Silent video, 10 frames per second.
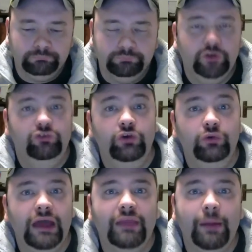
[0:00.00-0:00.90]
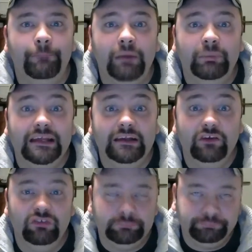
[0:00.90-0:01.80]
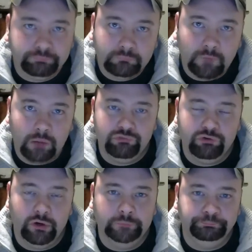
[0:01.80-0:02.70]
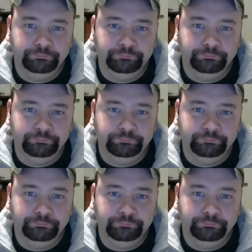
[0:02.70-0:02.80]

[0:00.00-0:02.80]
You do get that bubbliness up front,